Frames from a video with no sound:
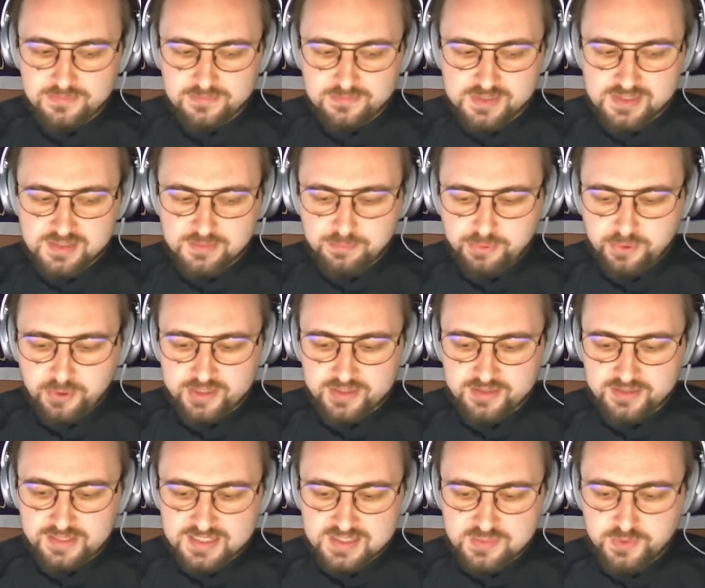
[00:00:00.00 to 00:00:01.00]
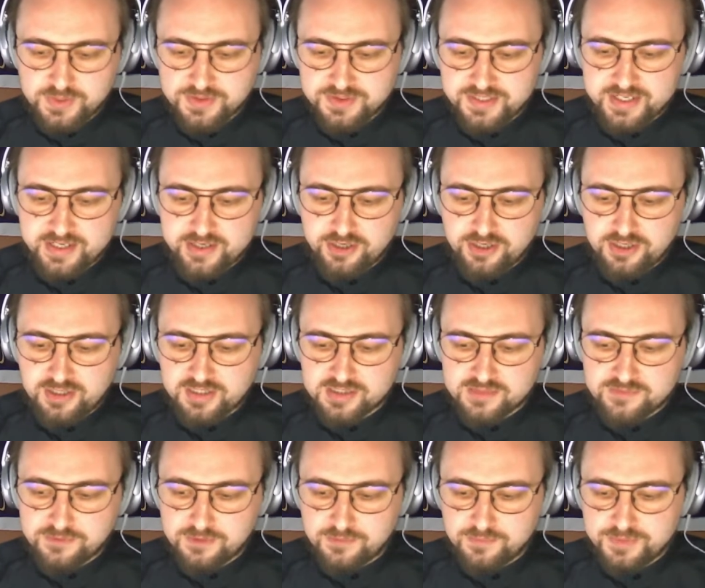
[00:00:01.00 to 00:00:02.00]
supported us with their
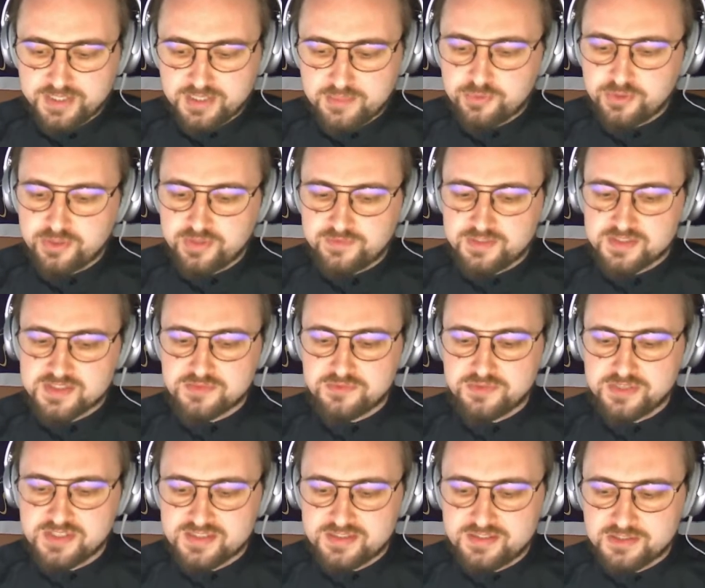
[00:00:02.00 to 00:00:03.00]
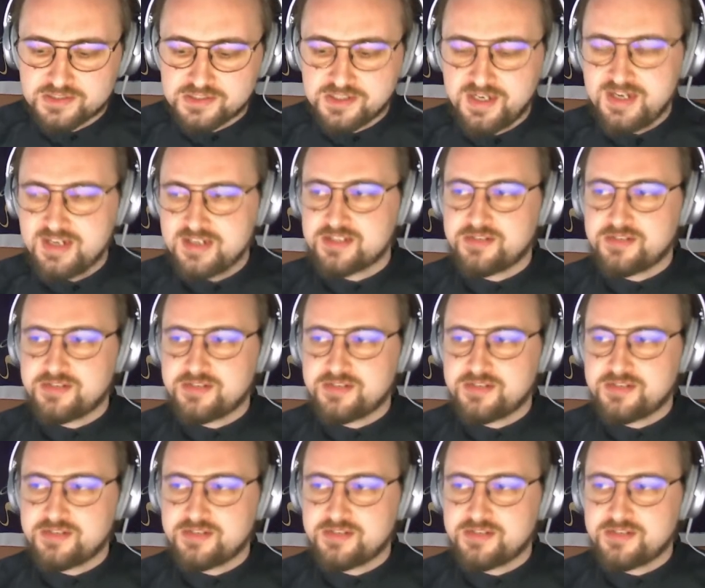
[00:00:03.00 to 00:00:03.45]
knowledge from their previous research.